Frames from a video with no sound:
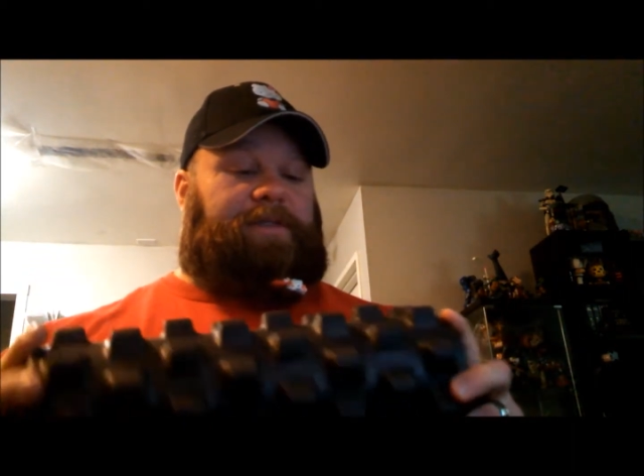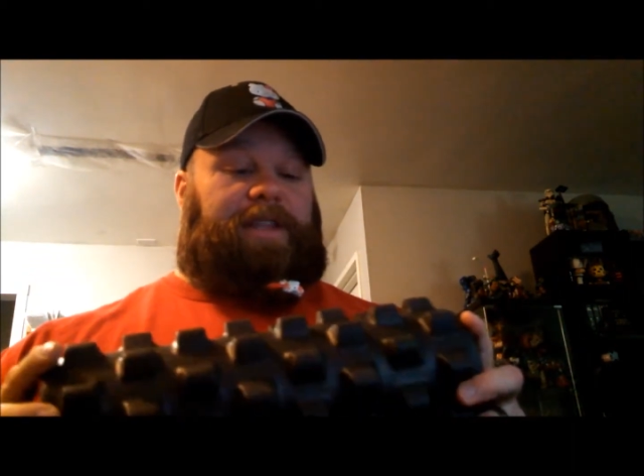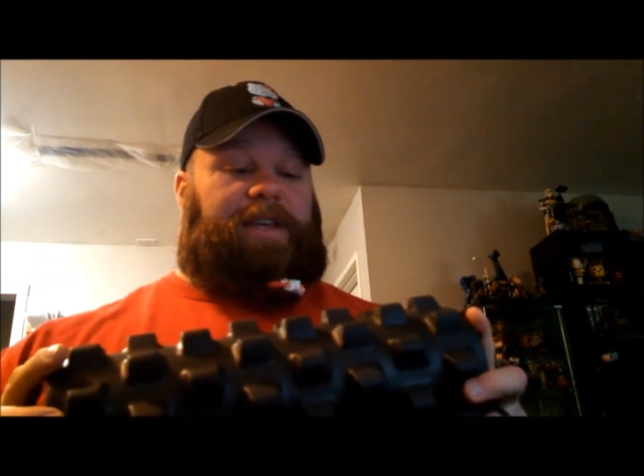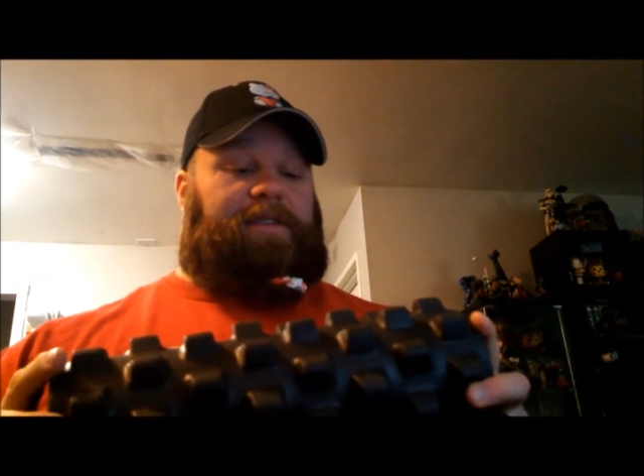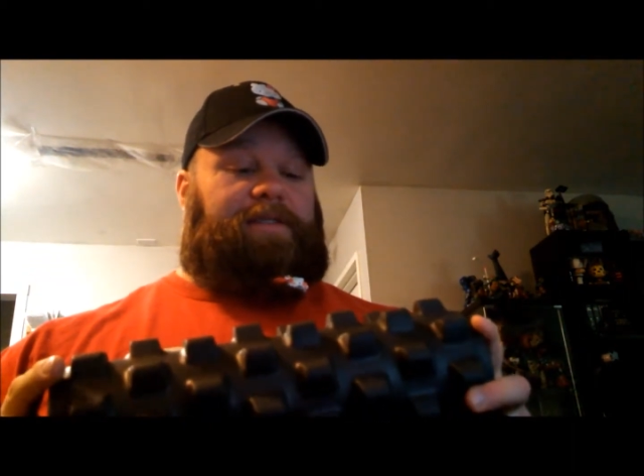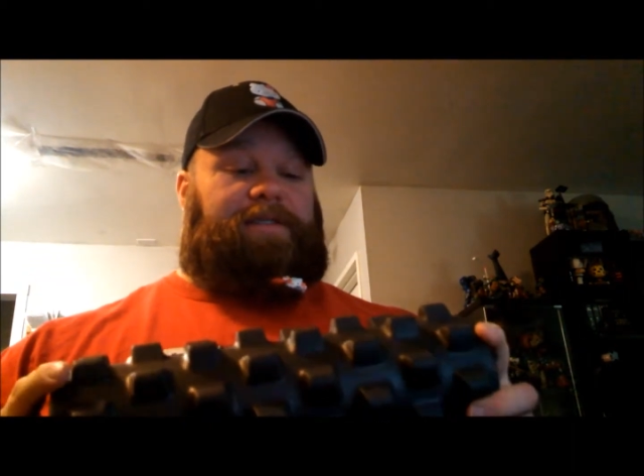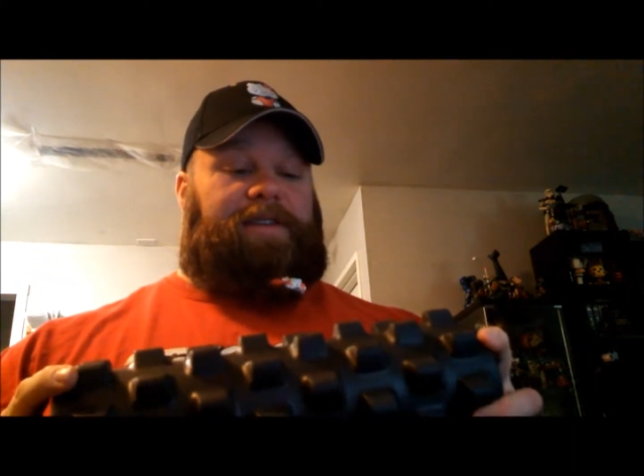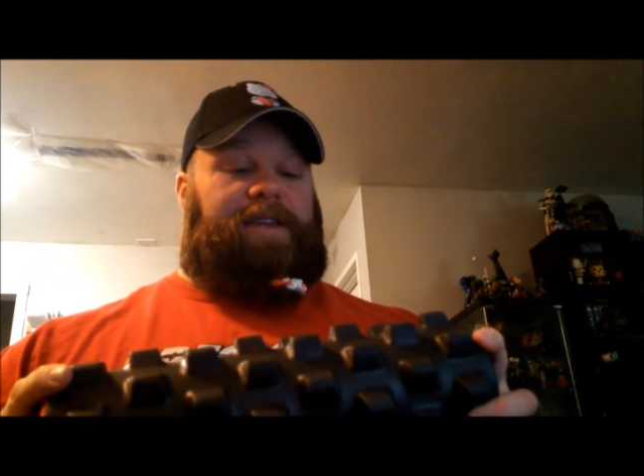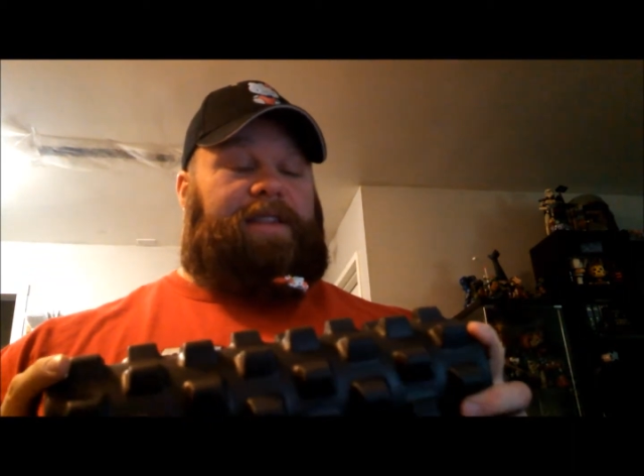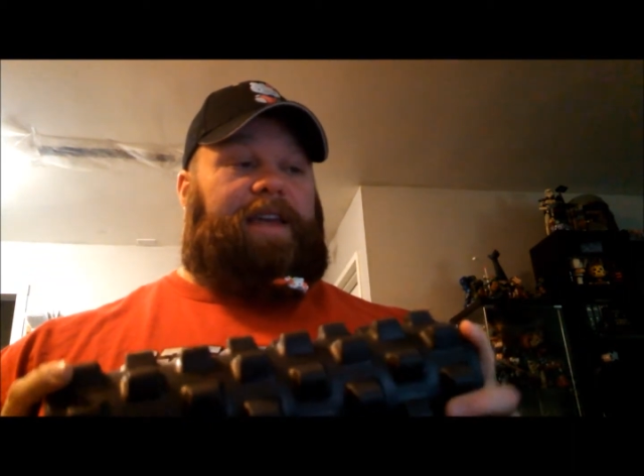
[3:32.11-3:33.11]
with a
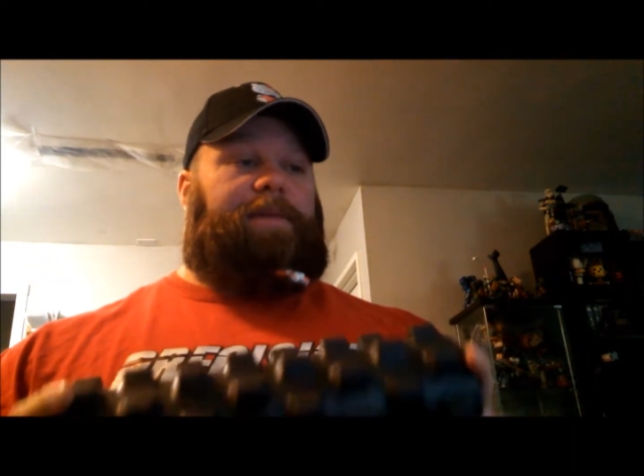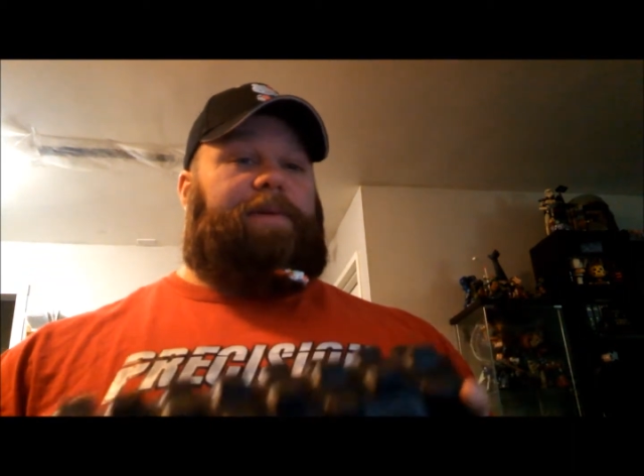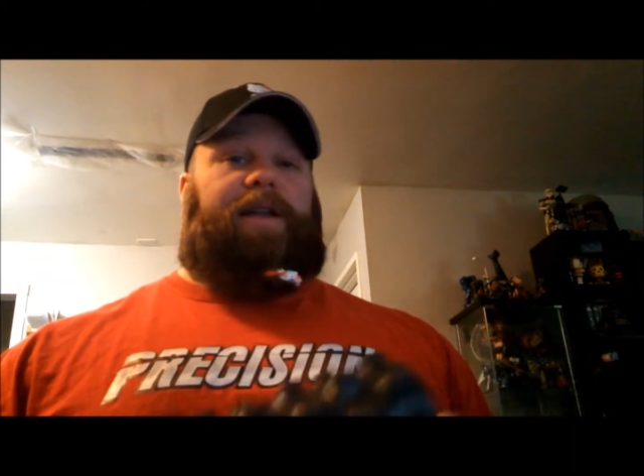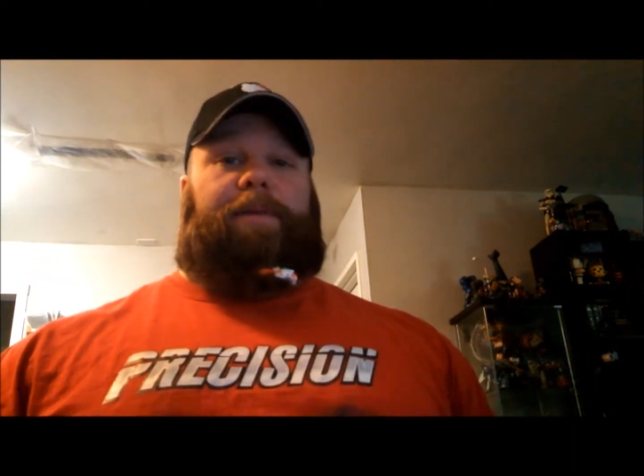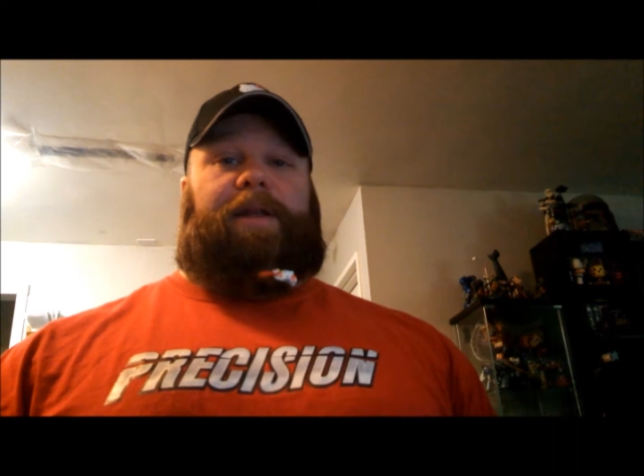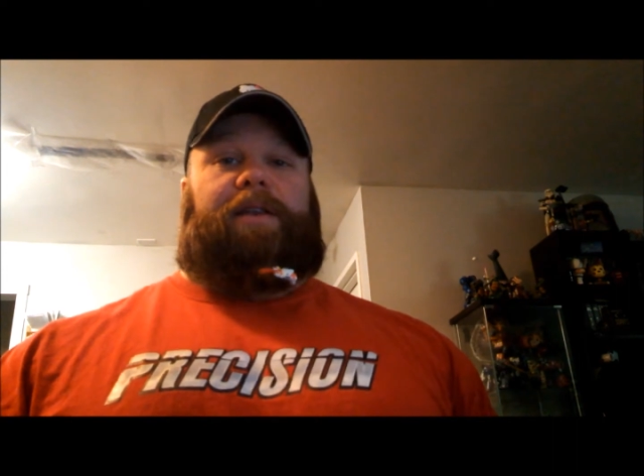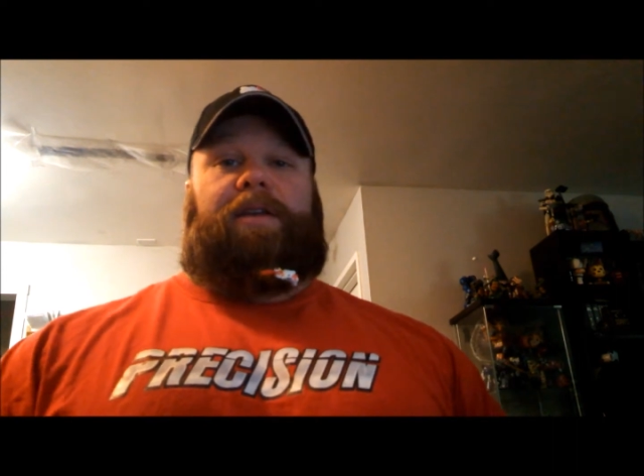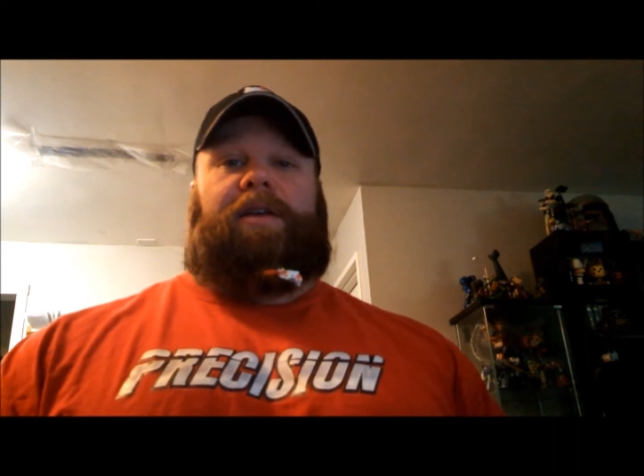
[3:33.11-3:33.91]
thing, but I mean,